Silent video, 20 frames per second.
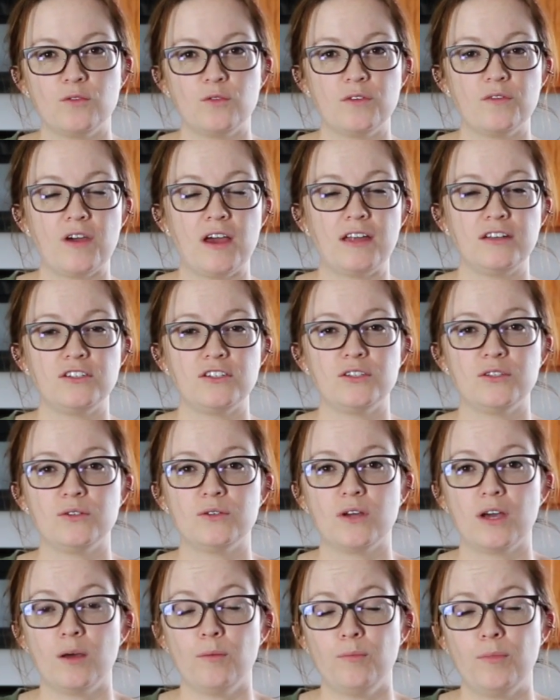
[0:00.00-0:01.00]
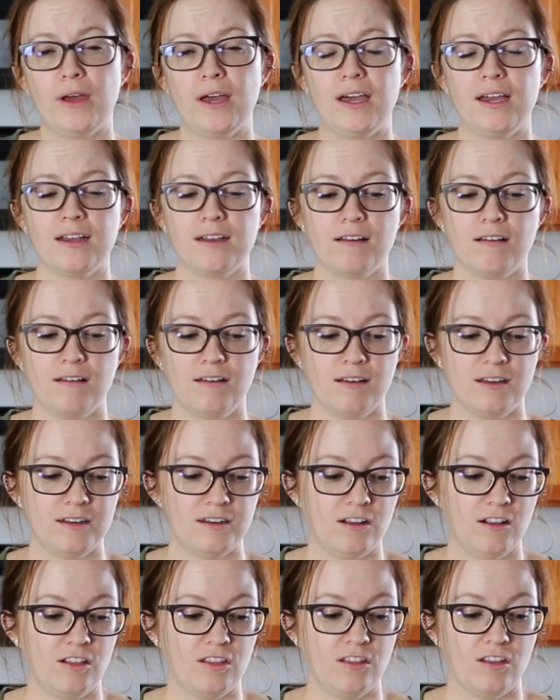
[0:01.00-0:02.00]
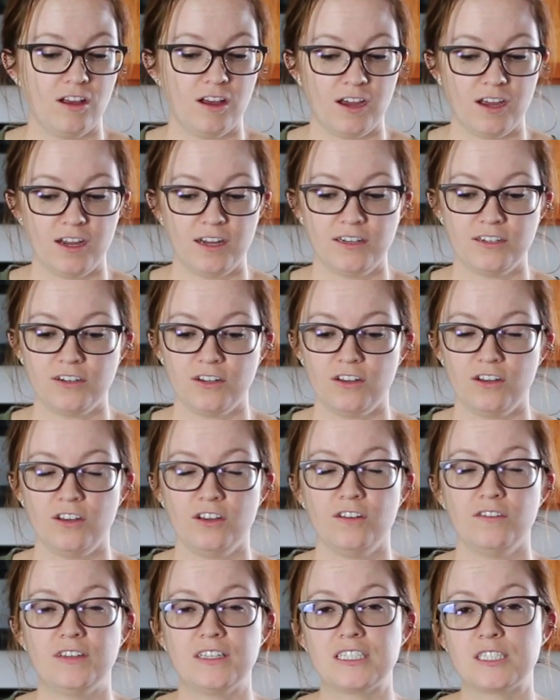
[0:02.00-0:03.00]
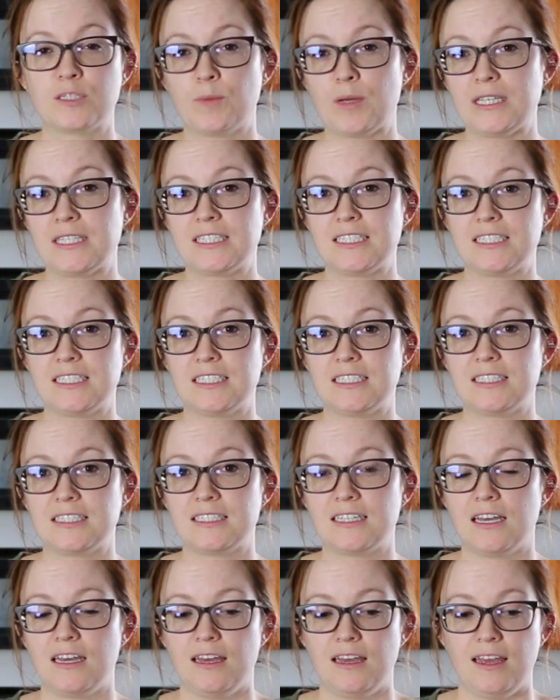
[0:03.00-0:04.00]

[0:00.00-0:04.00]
we've had to cut back on a lot of expenses,